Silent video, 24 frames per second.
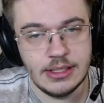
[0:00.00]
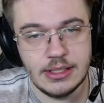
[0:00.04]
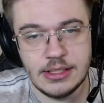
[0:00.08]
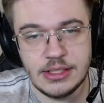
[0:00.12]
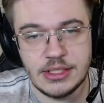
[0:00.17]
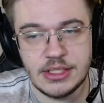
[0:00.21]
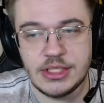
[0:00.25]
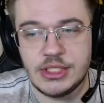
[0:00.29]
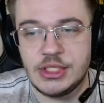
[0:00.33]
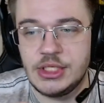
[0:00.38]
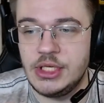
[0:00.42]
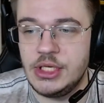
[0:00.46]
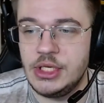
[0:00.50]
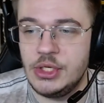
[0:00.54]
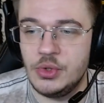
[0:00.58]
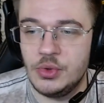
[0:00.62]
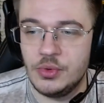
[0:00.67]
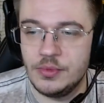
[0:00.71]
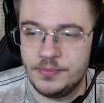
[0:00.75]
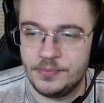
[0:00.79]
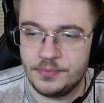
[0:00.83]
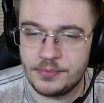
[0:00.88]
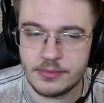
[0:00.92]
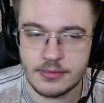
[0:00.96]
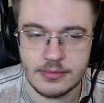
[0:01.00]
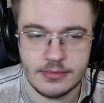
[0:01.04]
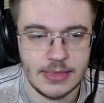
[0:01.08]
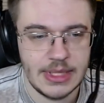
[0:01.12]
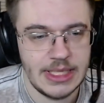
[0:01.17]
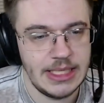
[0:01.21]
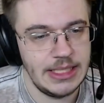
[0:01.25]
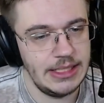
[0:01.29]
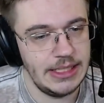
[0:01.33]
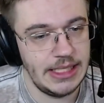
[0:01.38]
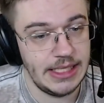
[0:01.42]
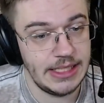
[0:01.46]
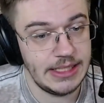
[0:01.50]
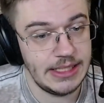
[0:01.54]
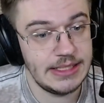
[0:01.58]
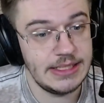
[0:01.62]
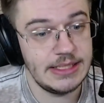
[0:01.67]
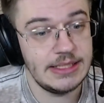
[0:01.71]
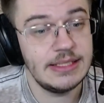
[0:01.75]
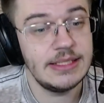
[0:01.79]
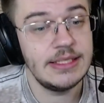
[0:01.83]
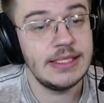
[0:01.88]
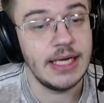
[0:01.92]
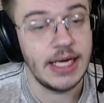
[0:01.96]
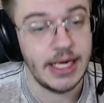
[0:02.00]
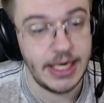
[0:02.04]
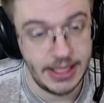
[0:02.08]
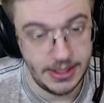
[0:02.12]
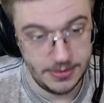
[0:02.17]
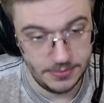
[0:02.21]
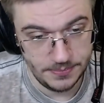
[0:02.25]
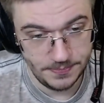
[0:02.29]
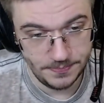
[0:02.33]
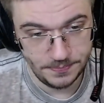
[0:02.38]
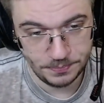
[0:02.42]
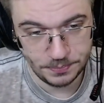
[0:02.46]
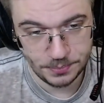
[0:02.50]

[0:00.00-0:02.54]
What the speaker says: See you next time.